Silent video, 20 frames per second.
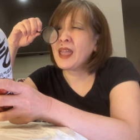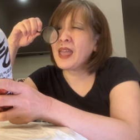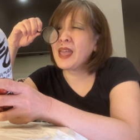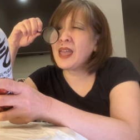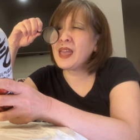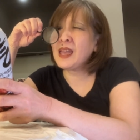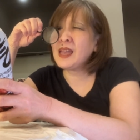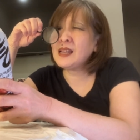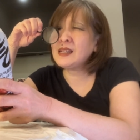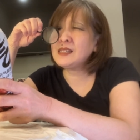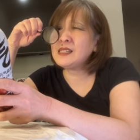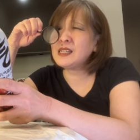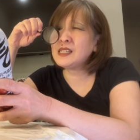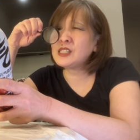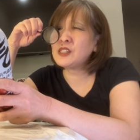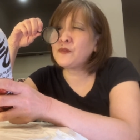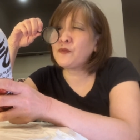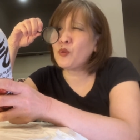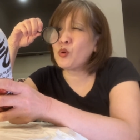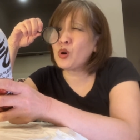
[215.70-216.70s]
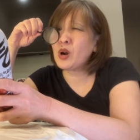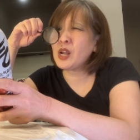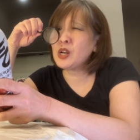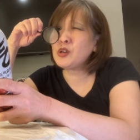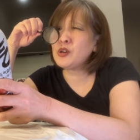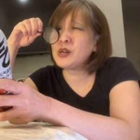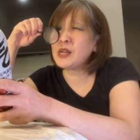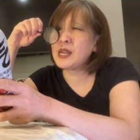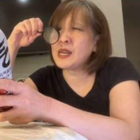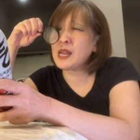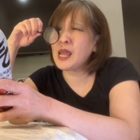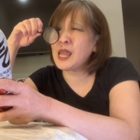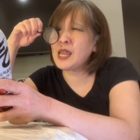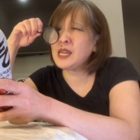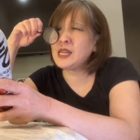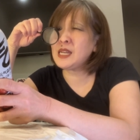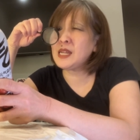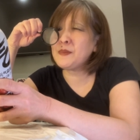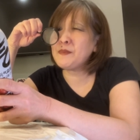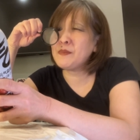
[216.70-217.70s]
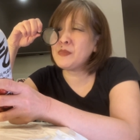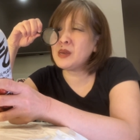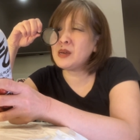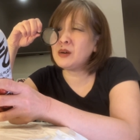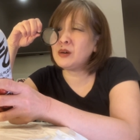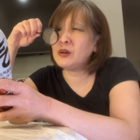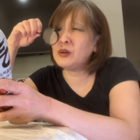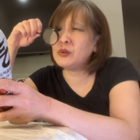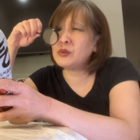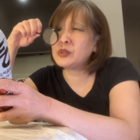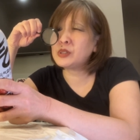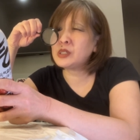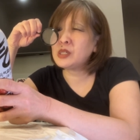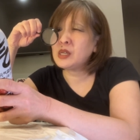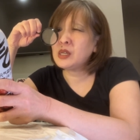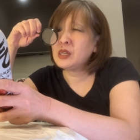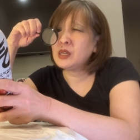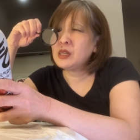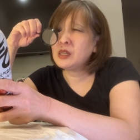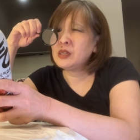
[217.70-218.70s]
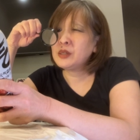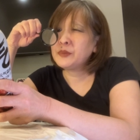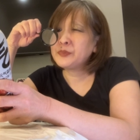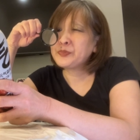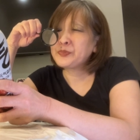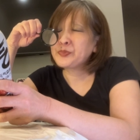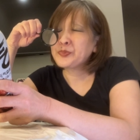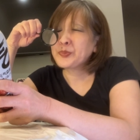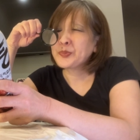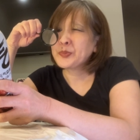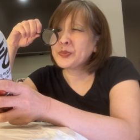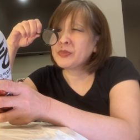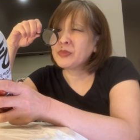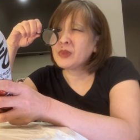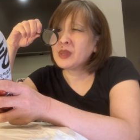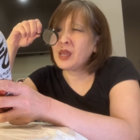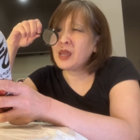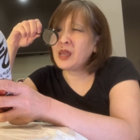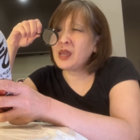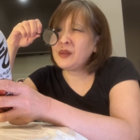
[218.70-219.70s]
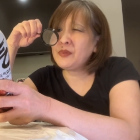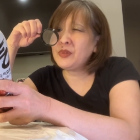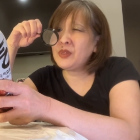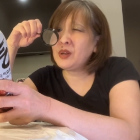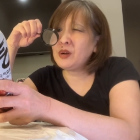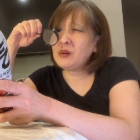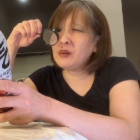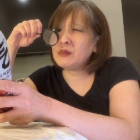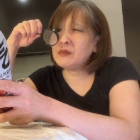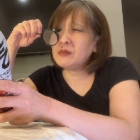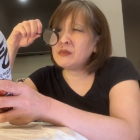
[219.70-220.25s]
and it's 480 mils. And they're